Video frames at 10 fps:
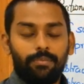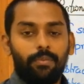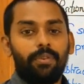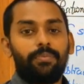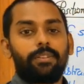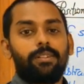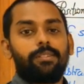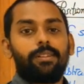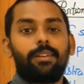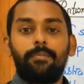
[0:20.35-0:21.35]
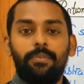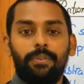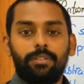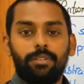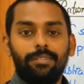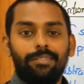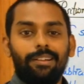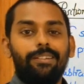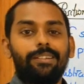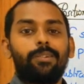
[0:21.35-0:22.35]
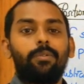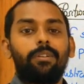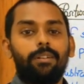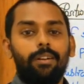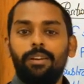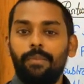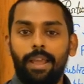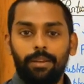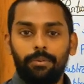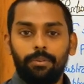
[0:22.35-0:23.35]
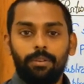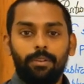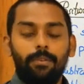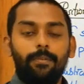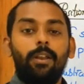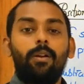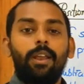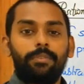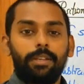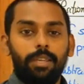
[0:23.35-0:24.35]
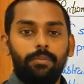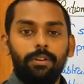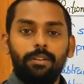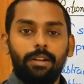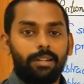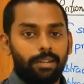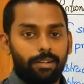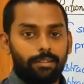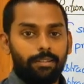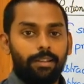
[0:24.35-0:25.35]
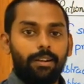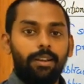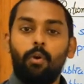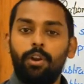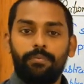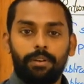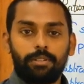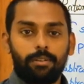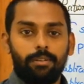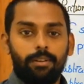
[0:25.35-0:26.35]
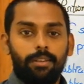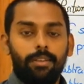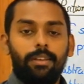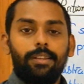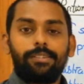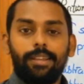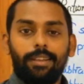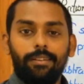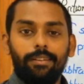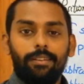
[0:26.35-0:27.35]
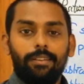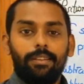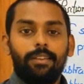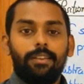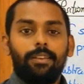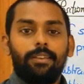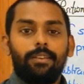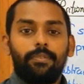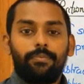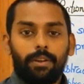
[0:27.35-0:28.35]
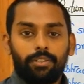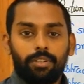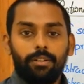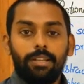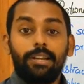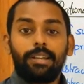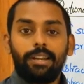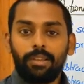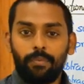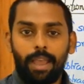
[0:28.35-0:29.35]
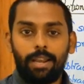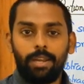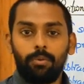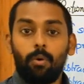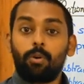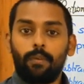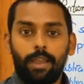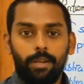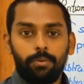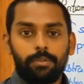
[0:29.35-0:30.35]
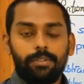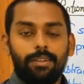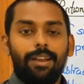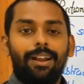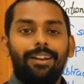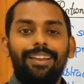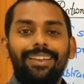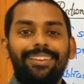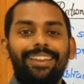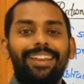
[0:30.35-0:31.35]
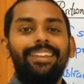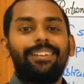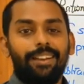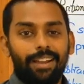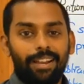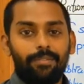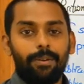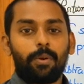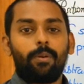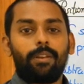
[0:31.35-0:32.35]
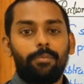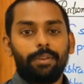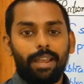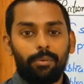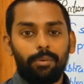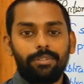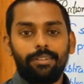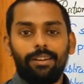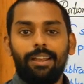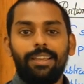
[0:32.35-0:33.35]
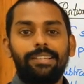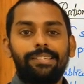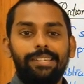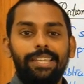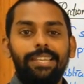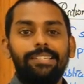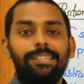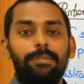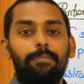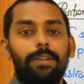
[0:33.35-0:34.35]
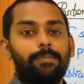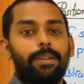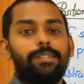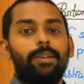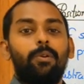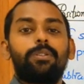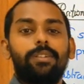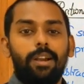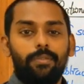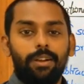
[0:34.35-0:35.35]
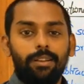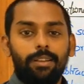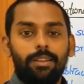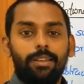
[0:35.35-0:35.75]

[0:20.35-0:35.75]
Void function is a type of function that does not return any value. We will not have the keyword return there in a void function. And second, function returning value or values. Unlike any other high-level programming language like C, C++ or Java,